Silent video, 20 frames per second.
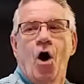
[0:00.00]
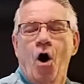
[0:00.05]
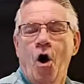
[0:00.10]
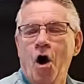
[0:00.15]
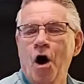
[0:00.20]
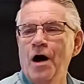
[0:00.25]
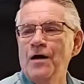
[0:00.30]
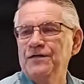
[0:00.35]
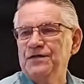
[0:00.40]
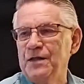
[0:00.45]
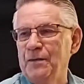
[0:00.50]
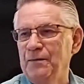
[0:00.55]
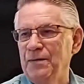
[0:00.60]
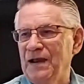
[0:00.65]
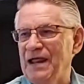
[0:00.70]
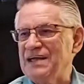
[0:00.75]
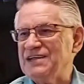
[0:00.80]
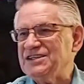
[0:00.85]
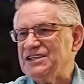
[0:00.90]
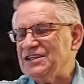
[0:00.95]
on the
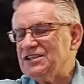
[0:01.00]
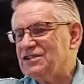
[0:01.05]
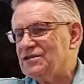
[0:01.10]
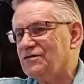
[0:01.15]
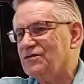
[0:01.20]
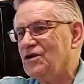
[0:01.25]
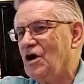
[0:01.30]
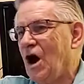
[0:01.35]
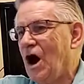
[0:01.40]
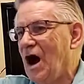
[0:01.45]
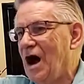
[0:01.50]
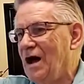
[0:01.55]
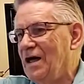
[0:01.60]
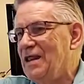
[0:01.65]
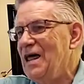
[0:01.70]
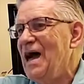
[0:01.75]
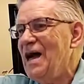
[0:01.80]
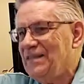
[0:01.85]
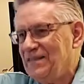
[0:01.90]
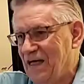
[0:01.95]
blessings of God
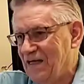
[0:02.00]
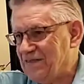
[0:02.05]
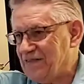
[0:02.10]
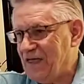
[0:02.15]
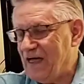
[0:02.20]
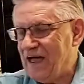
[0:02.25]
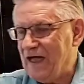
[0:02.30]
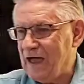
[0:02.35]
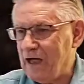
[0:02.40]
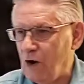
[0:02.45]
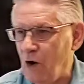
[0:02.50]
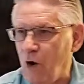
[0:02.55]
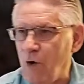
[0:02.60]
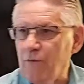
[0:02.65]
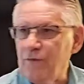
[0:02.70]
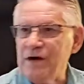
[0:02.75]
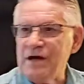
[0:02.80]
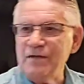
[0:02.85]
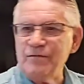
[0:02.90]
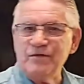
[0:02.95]
that they had
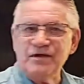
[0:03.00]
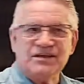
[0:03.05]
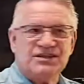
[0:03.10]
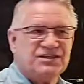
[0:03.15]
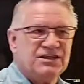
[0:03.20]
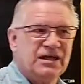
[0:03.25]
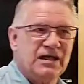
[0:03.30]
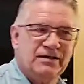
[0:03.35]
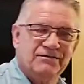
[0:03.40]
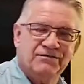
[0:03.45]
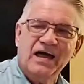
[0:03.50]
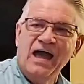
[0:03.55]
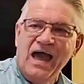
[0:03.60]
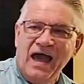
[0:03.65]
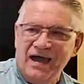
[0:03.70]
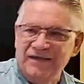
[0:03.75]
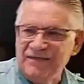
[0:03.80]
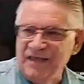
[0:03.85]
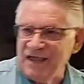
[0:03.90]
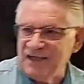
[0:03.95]
already received,
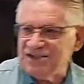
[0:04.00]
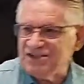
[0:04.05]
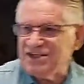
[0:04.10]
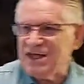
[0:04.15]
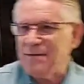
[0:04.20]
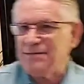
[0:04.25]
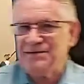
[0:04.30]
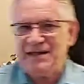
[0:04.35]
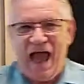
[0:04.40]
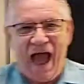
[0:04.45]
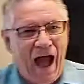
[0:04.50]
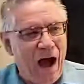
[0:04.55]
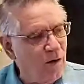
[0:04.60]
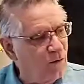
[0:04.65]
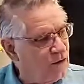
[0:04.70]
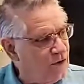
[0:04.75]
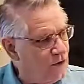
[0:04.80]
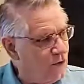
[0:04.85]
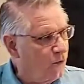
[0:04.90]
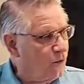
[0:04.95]
and they stepped out
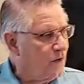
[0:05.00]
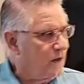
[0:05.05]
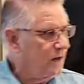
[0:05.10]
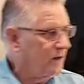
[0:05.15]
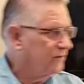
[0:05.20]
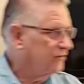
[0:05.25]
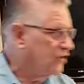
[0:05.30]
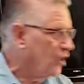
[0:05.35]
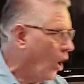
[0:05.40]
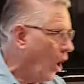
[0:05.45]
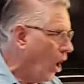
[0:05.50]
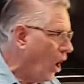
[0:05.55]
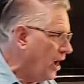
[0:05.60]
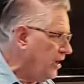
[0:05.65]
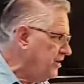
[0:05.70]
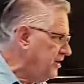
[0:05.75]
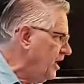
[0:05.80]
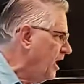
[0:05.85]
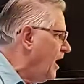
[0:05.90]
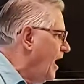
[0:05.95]
of the will of
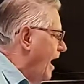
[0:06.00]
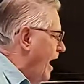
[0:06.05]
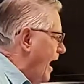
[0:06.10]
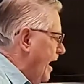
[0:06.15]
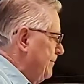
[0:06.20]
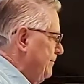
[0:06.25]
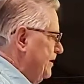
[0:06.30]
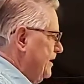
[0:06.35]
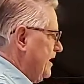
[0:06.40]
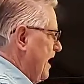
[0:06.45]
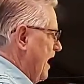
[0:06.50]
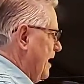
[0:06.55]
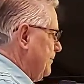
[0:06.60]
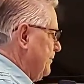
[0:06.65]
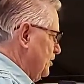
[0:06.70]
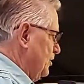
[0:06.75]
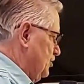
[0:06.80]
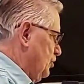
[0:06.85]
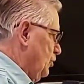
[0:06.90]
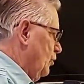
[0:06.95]
God and became a
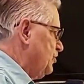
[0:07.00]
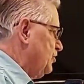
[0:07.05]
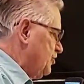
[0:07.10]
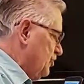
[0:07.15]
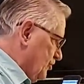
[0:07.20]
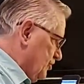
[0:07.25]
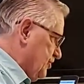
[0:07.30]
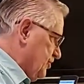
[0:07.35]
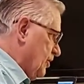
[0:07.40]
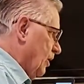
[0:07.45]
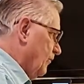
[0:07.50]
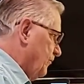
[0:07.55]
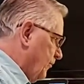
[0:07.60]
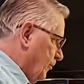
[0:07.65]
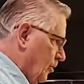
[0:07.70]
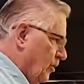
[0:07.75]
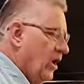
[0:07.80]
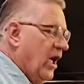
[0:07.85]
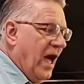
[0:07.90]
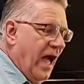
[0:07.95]

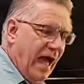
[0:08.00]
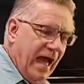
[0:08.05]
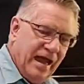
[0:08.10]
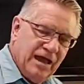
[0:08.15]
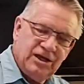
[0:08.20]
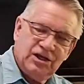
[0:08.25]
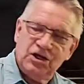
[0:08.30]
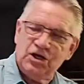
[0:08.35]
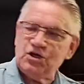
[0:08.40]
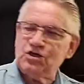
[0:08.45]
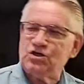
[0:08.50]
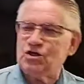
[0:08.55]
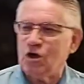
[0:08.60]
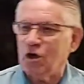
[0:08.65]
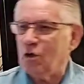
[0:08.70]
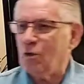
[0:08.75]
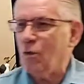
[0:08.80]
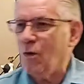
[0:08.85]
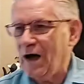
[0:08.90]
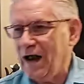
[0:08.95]
do-it-yourselfer, and in
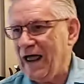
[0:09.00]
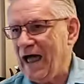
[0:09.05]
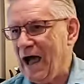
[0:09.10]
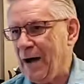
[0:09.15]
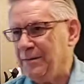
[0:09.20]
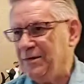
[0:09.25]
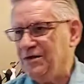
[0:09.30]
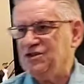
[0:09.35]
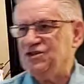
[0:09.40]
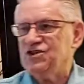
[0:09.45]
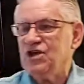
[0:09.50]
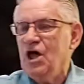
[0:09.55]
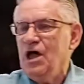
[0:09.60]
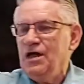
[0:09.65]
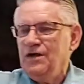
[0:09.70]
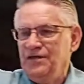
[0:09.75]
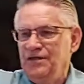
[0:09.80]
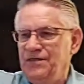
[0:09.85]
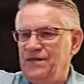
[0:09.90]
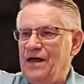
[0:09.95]
turn, what happens?
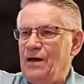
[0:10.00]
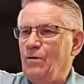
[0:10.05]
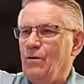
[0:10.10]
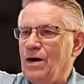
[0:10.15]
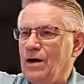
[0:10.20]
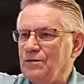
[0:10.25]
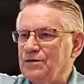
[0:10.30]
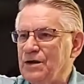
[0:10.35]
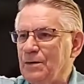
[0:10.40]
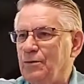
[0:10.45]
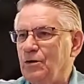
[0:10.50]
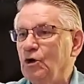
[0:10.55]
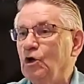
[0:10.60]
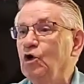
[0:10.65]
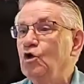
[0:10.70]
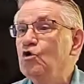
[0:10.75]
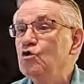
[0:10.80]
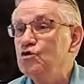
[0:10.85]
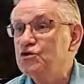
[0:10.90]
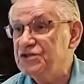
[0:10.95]
They wound up
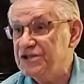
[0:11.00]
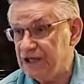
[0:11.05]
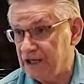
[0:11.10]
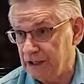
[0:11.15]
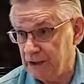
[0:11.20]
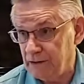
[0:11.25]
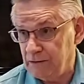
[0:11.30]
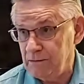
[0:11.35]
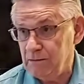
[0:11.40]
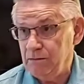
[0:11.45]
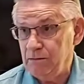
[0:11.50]
losing